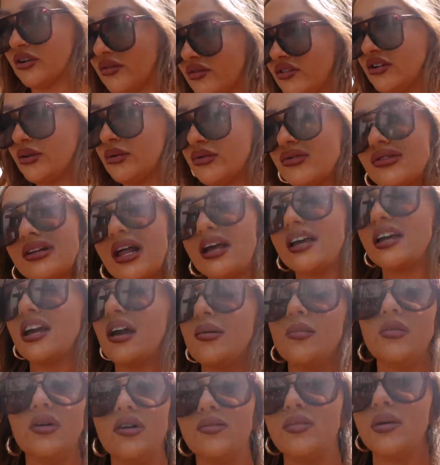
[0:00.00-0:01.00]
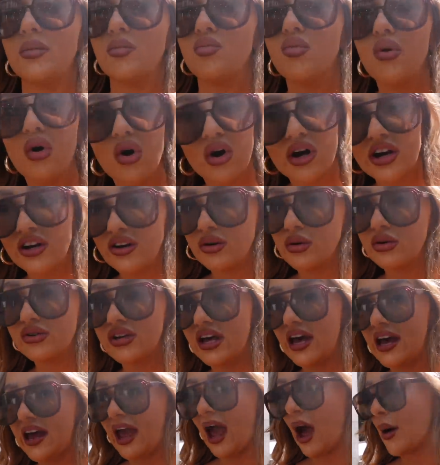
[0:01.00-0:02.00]
obviously it was late and we'd been walking all
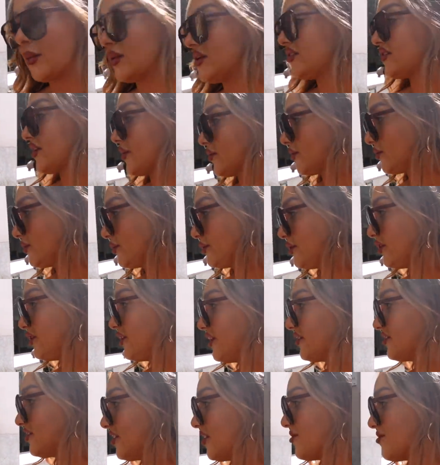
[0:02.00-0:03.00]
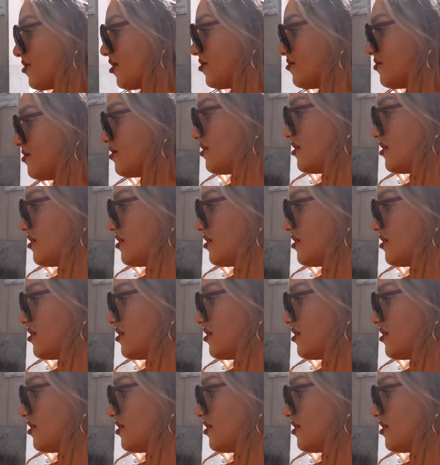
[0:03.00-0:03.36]
day. How many steps did we do yesterday, Mum?